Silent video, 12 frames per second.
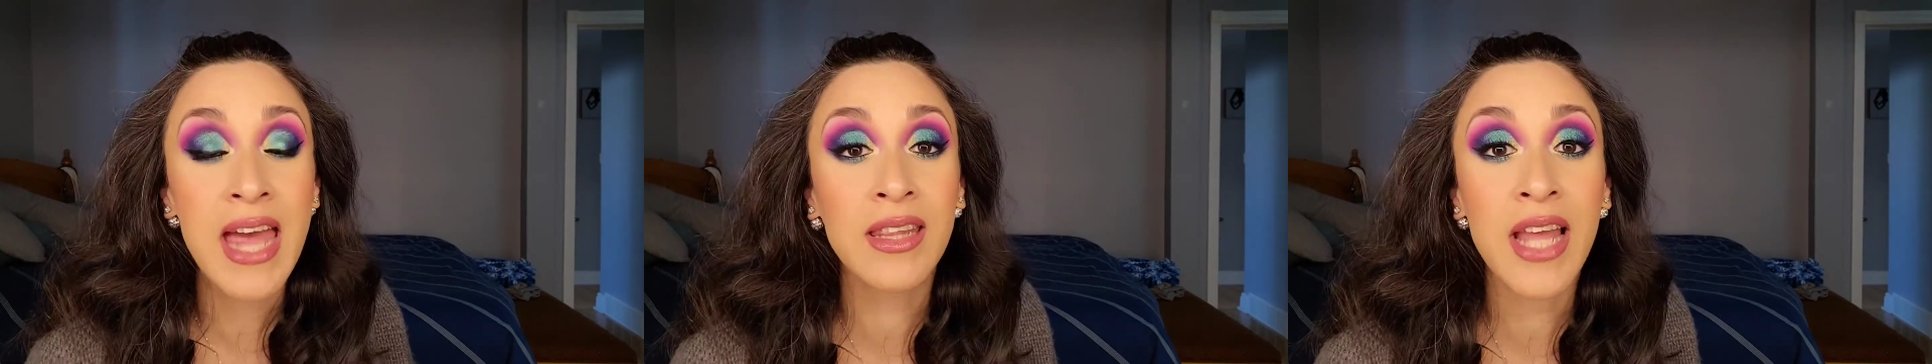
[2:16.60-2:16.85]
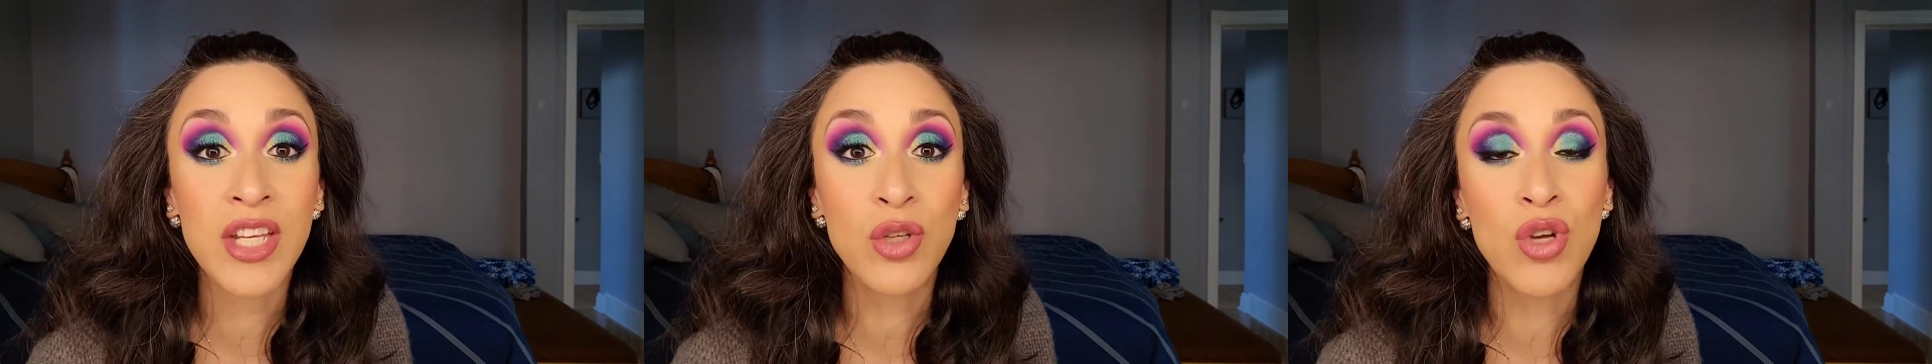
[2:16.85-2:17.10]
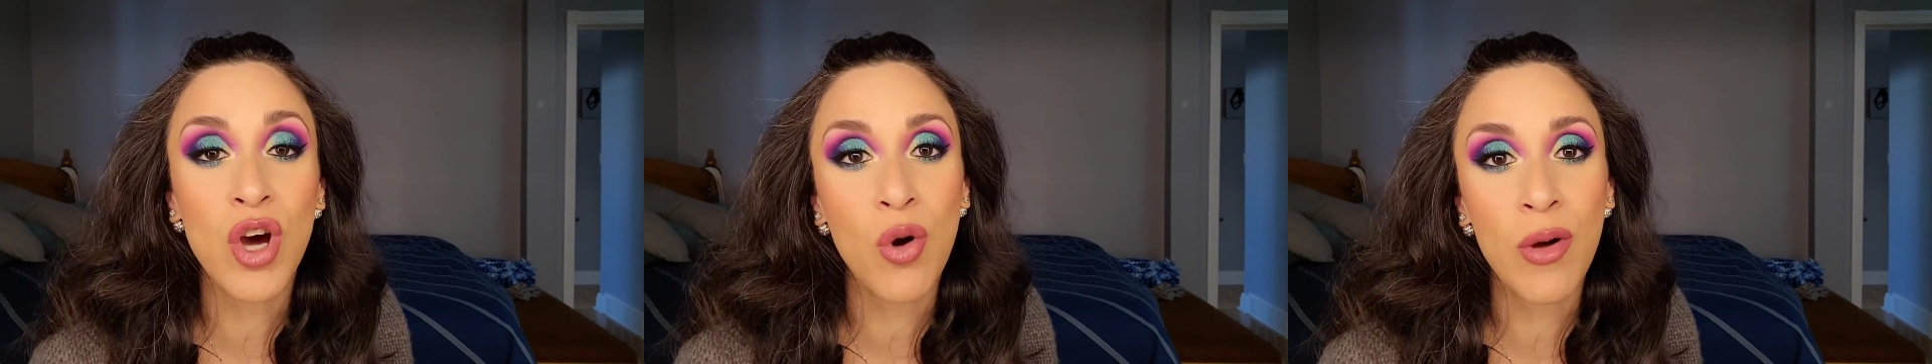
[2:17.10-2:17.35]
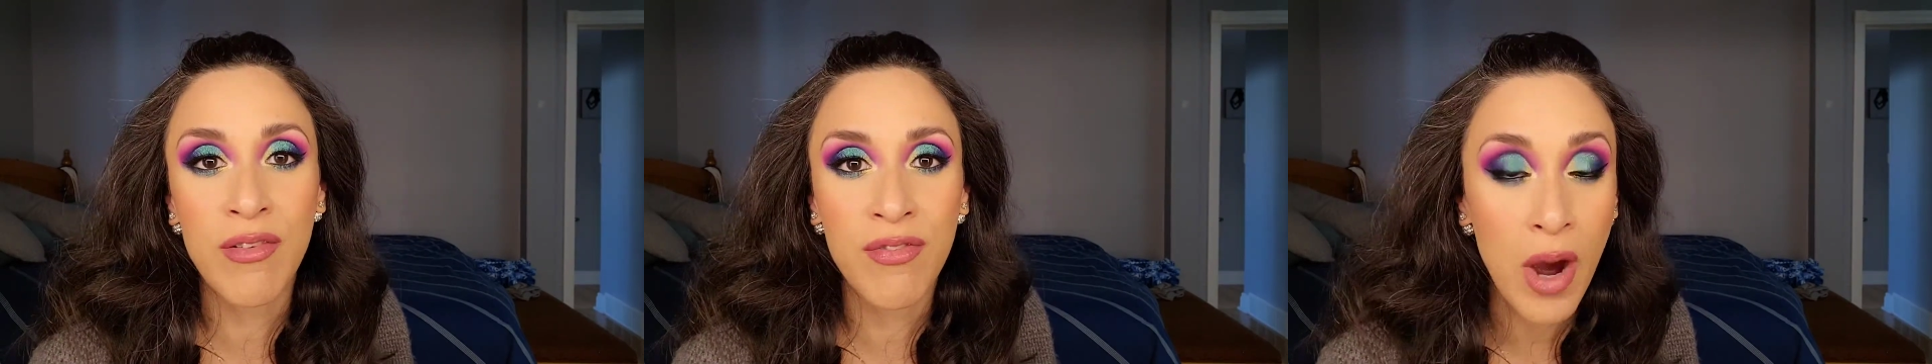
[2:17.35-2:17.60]
and let you know
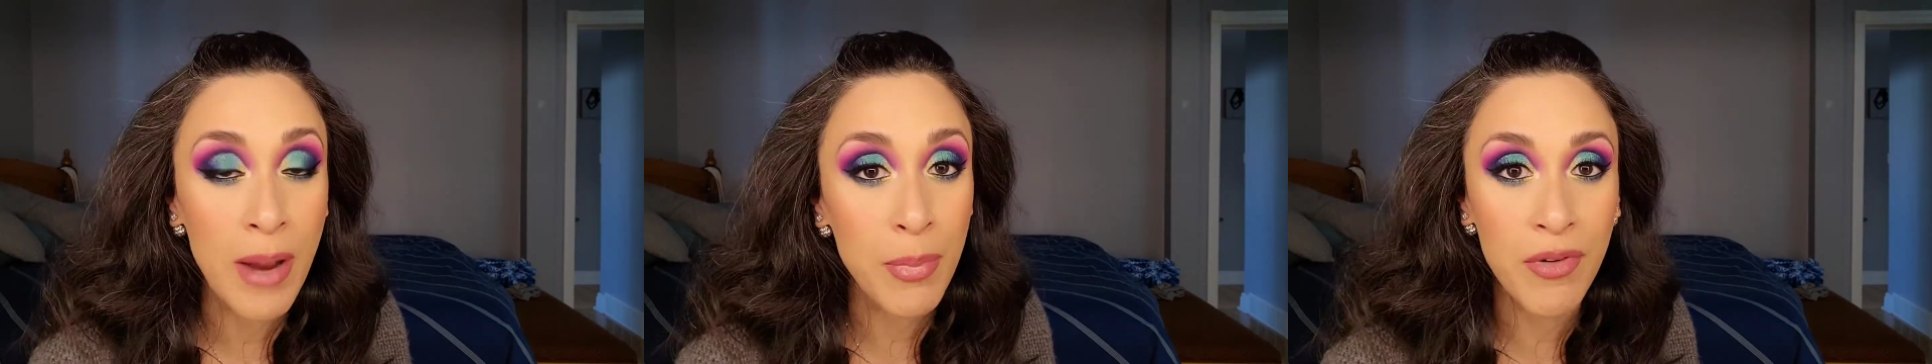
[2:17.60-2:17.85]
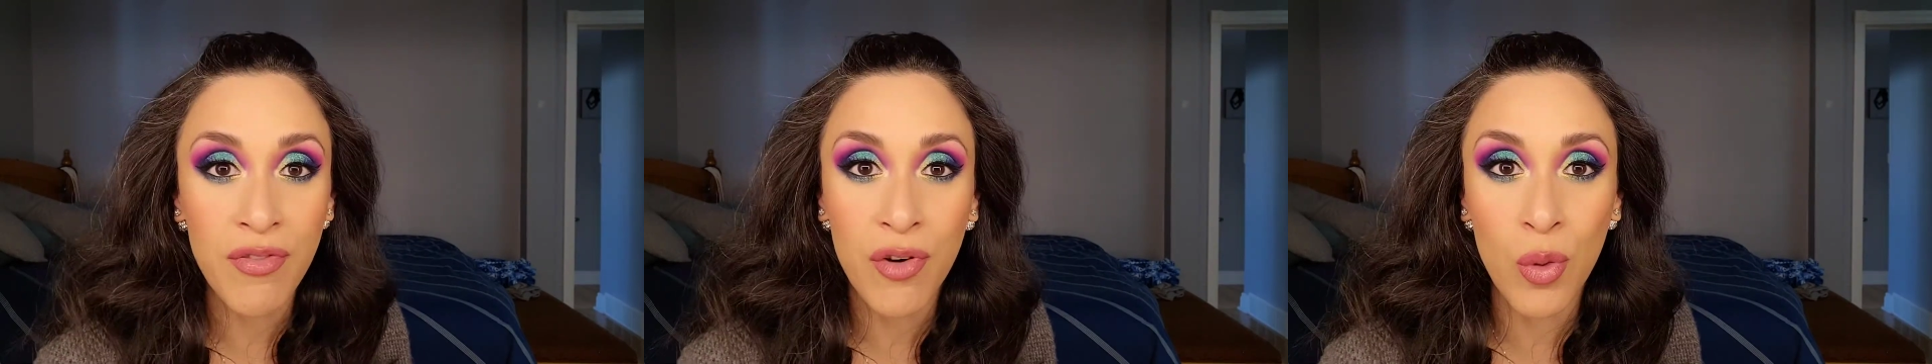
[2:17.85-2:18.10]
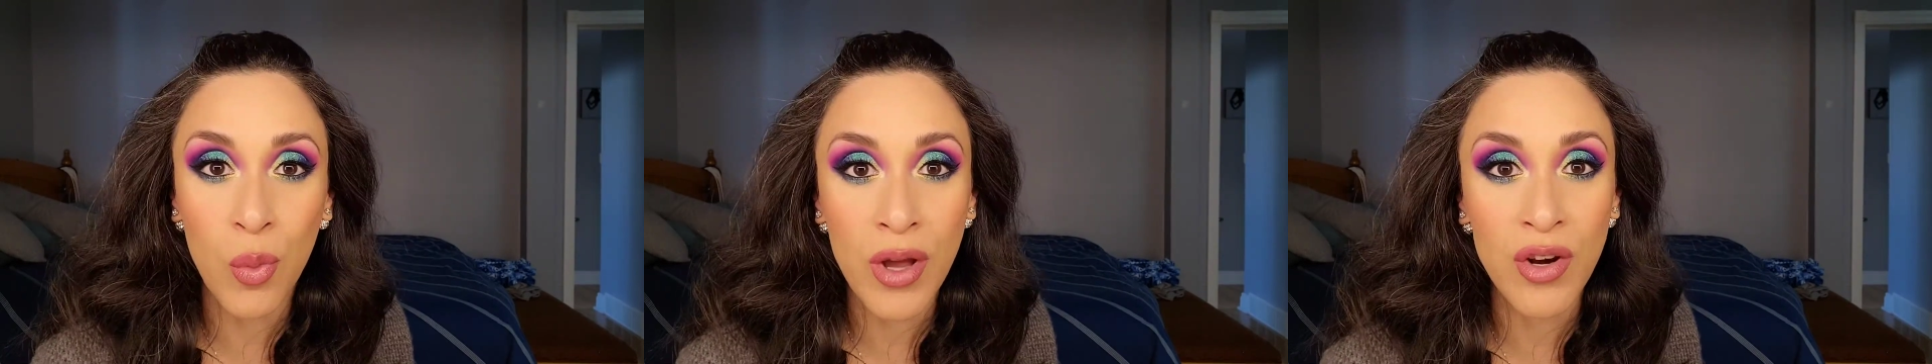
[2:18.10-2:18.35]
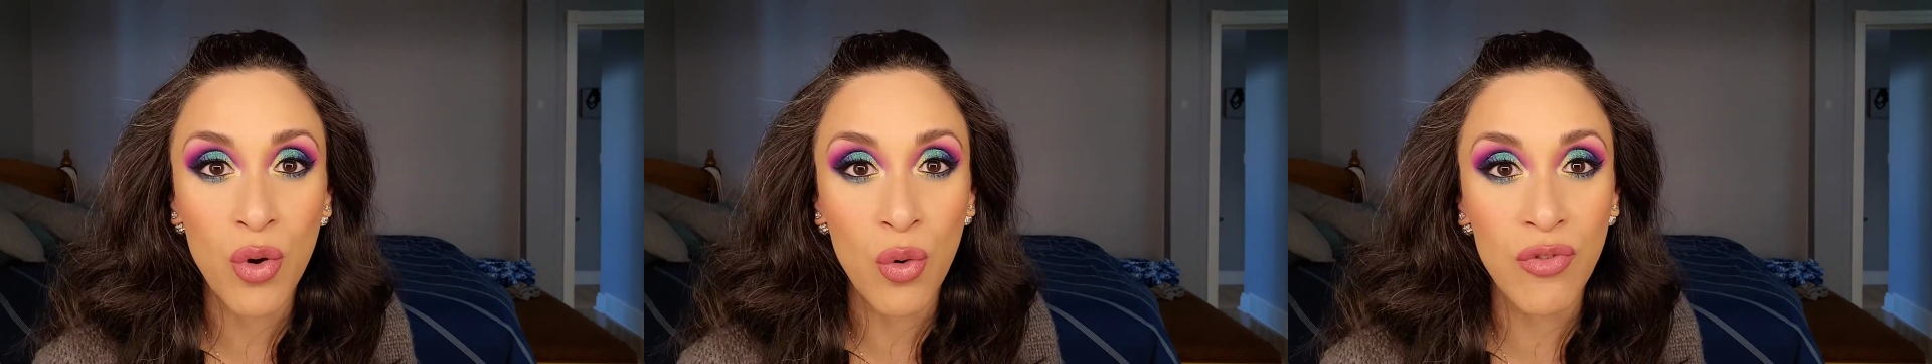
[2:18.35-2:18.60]
if I prefer
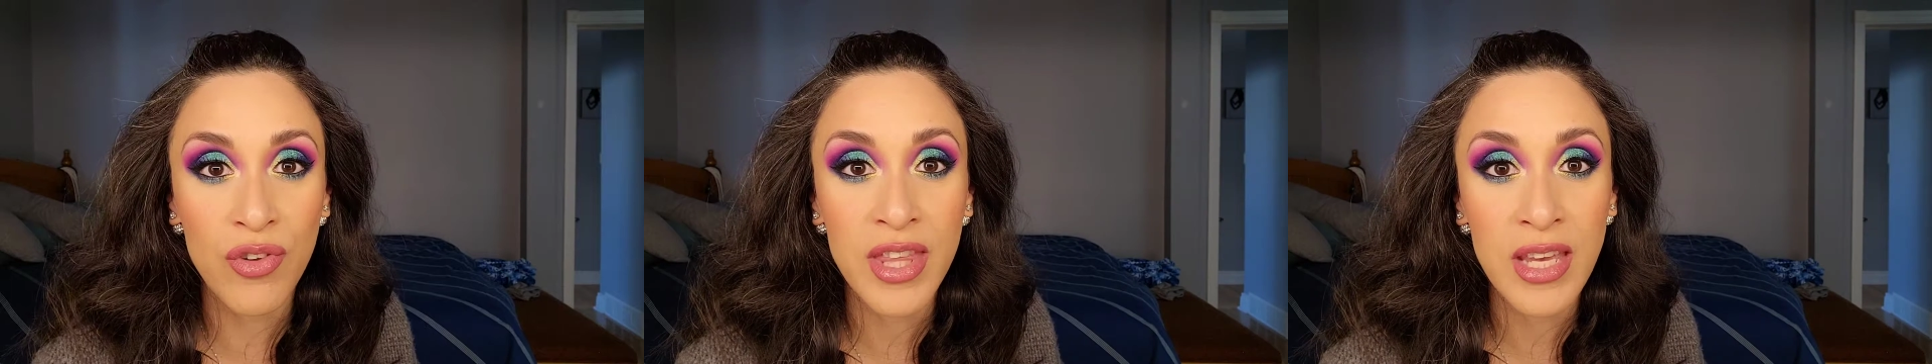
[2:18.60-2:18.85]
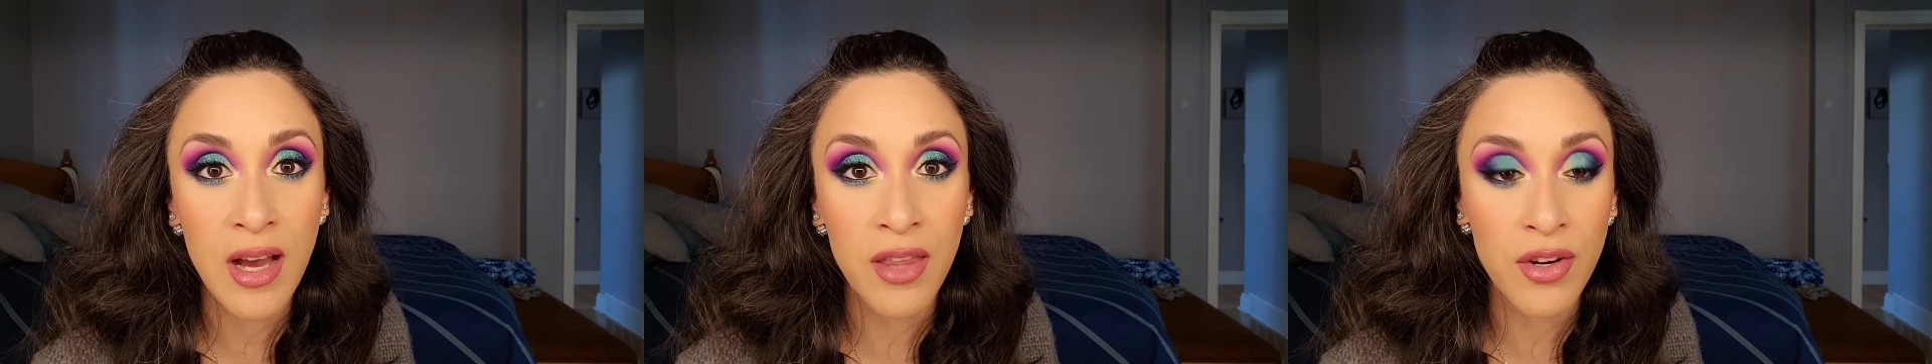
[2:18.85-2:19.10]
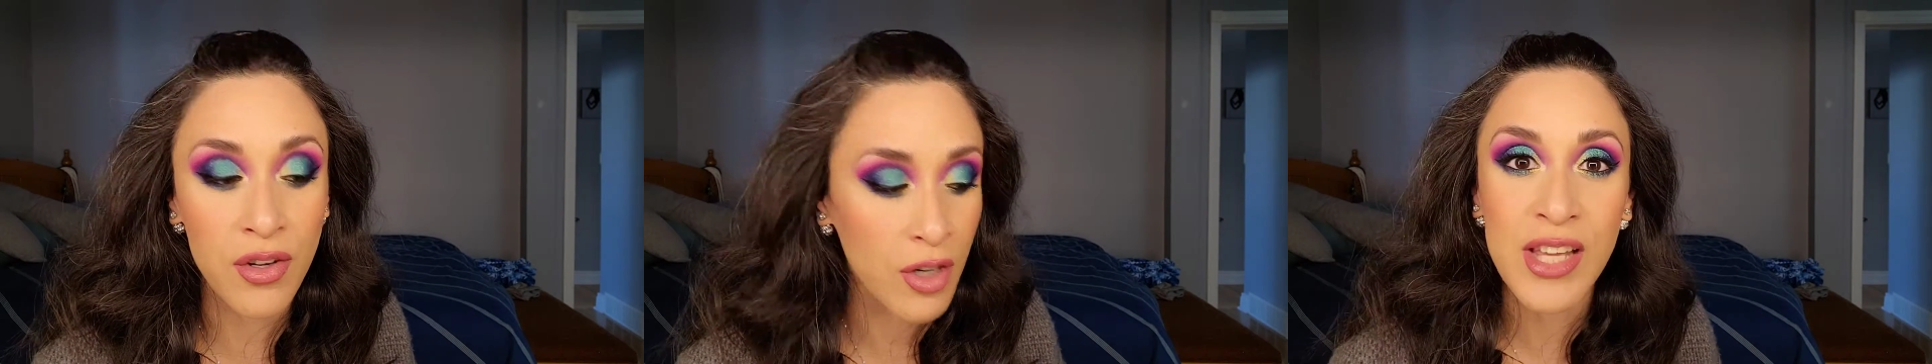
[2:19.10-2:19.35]
one over the other.